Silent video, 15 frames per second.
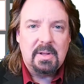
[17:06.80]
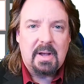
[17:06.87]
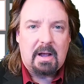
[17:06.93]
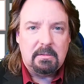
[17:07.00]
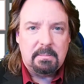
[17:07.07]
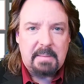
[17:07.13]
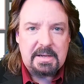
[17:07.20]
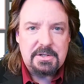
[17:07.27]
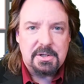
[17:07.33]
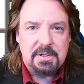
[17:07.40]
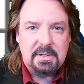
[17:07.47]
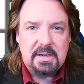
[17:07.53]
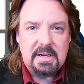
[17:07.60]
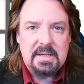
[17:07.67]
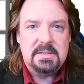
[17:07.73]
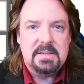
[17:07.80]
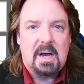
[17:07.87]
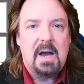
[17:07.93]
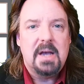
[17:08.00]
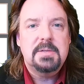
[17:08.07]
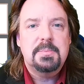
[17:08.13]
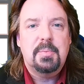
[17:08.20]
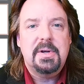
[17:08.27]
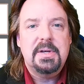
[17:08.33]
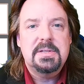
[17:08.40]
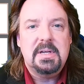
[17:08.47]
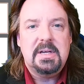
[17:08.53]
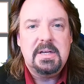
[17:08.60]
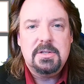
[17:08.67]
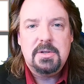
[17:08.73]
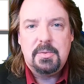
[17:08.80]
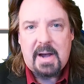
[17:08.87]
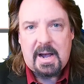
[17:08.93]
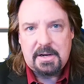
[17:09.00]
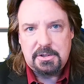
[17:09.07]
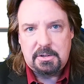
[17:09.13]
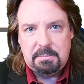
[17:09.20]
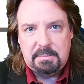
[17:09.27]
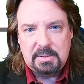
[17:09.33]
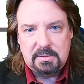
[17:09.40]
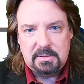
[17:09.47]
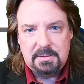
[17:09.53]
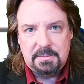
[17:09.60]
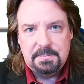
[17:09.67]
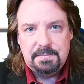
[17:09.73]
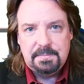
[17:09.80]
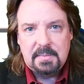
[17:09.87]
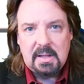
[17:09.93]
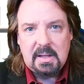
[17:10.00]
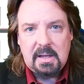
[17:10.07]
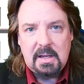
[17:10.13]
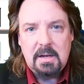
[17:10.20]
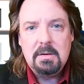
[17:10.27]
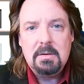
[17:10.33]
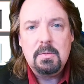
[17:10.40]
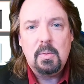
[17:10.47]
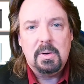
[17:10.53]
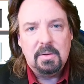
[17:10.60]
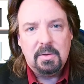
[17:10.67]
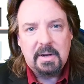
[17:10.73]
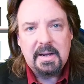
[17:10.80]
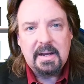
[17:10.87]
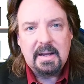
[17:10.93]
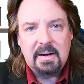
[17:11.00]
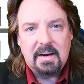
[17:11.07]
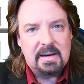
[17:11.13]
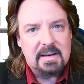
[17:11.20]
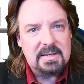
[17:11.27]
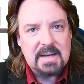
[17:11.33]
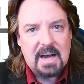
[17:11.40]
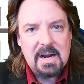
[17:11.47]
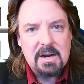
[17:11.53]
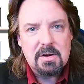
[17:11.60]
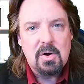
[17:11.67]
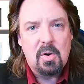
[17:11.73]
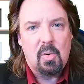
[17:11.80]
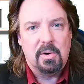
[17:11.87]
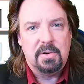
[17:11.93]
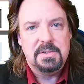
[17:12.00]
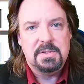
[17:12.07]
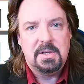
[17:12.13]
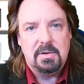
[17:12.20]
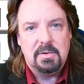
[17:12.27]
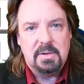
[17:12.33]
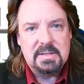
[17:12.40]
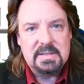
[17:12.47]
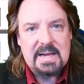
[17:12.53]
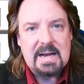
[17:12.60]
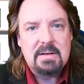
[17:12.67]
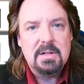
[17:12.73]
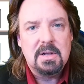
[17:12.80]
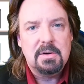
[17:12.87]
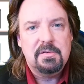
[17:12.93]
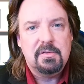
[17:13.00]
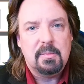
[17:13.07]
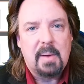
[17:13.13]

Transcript: I'll mention is iSpring's Interaction Builder. Here we're looking at an entire course that you can download from